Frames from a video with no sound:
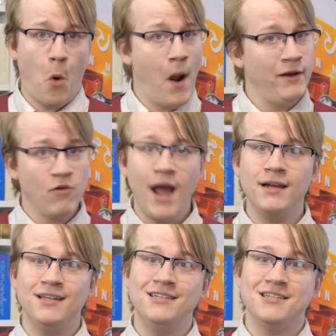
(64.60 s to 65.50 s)
quite
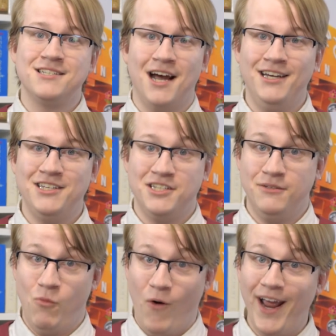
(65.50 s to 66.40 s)
rightly decided to
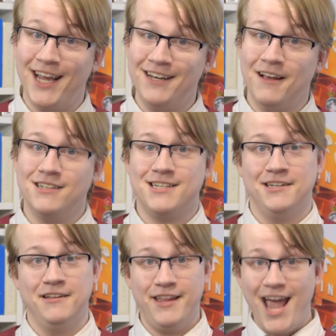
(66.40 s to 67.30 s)
wait
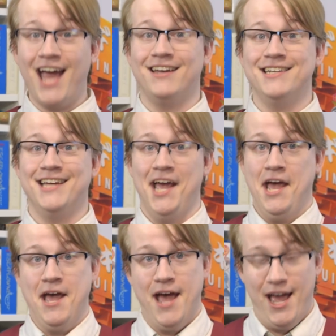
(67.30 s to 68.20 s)
until the end
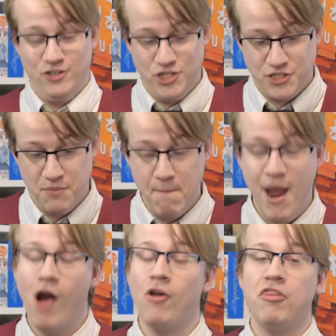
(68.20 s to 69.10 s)
and just
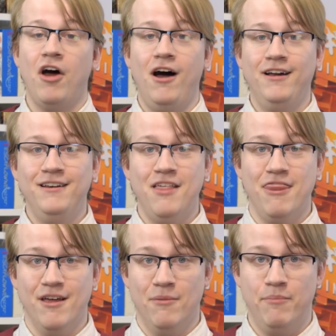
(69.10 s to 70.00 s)
marathon
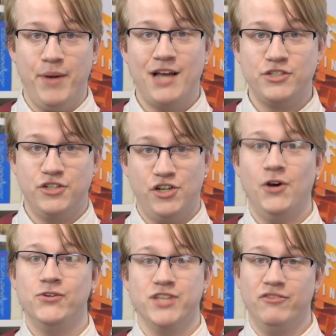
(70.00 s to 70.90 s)
the best
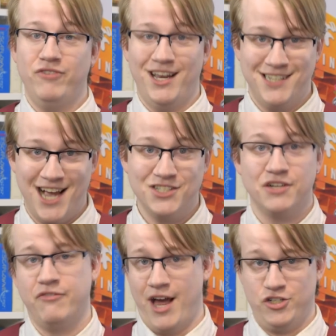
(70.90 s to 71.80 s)
shows in
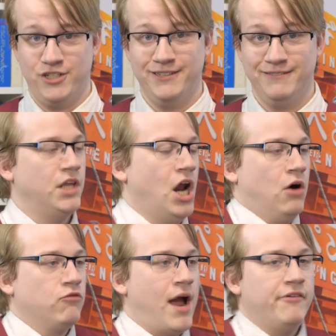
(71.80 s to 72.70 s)
fantastic fashion. You
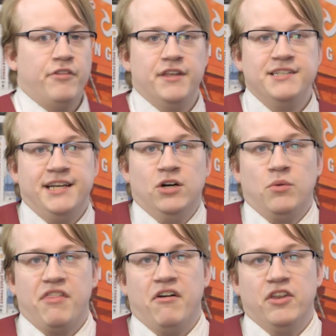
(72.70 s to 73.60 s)
know, rather than deal
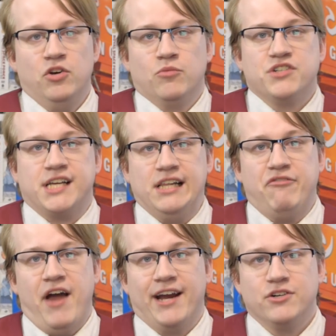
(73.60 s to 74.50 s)
with all the numerous
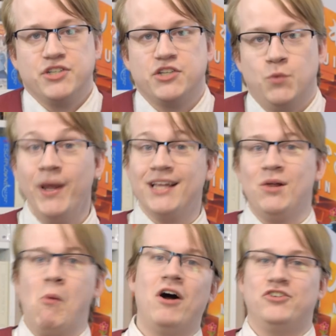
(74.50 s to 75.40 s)
cliffhangers us
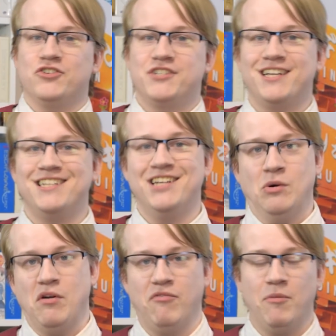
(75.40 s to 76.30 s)
weekly watchers had to
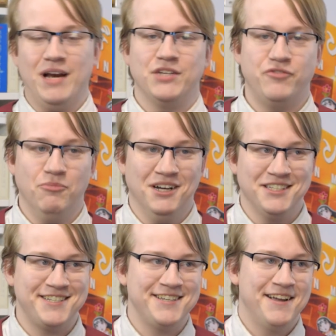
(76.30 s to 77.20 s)
deal with for the past few
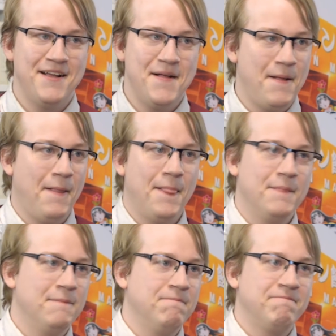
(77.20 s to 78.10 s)
months.
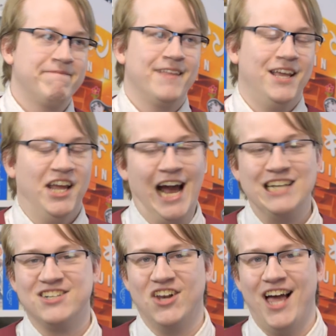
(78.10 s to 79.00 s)
You
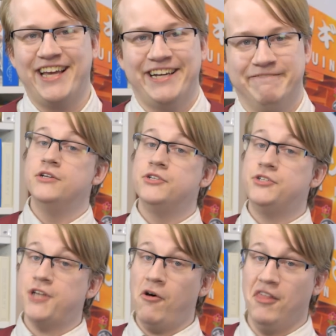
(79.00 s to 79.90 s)
guys are lucky.
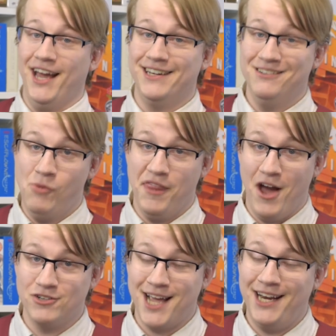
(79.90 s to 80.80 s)
So then,
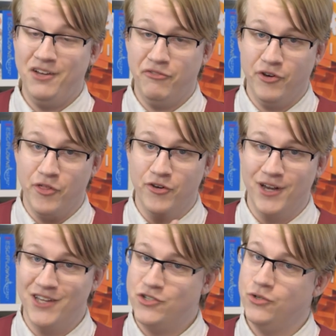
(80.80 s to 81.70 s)
without any further
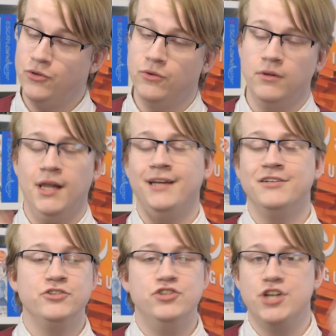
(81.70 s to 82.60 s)
ado,
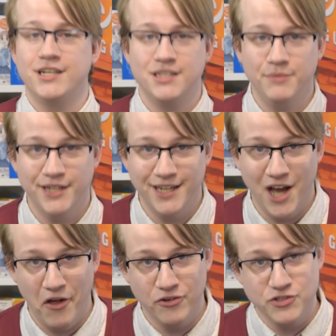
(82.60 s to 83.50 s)
ladies, gentlemen, and
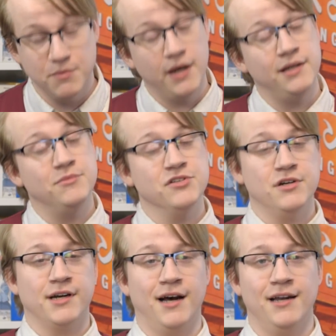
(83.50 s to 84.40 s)
others, my name is
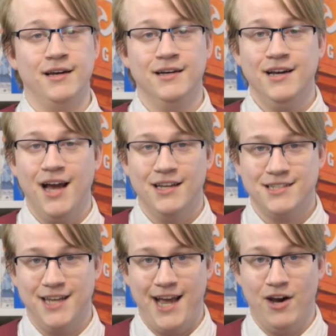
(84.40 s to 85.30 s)
Arcada, and
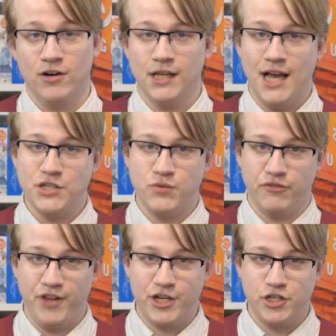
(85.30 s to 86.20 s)
today on Glass
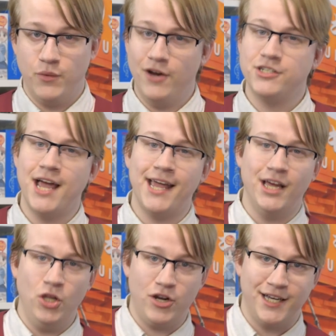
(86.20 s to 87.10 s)
Reflection, we are taking
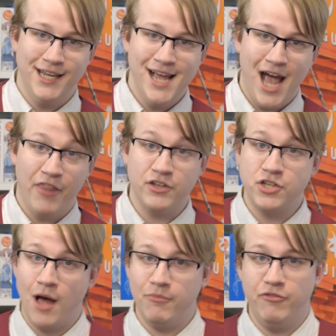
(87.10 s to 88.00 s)
a look at the
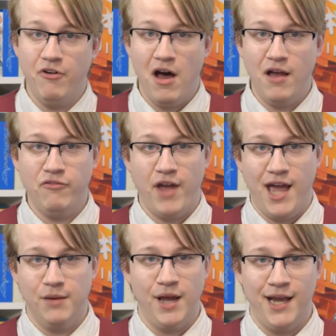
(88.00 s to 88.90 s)
top 5
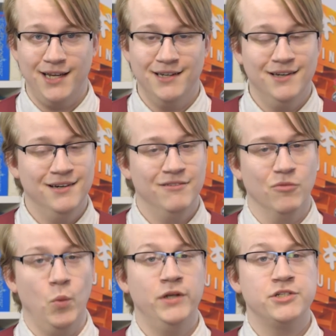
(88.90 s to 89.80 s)
anime
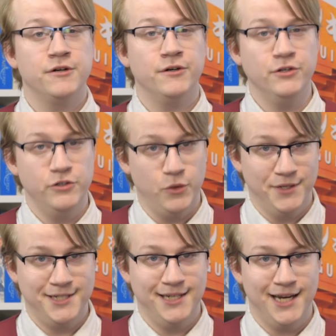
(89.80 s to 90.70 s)
from winter
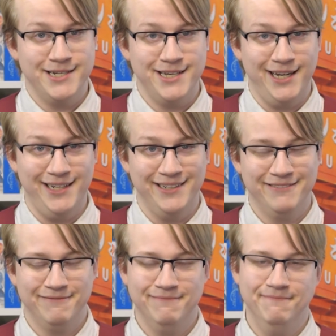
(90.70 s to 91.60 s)
2019.
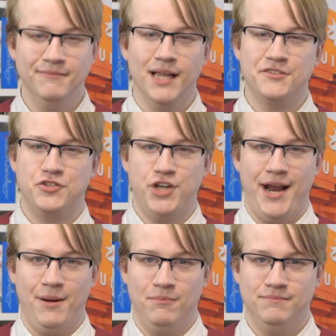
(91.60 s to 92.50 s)
Let's
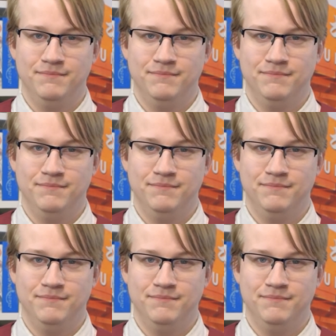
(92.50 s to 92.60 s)
jam.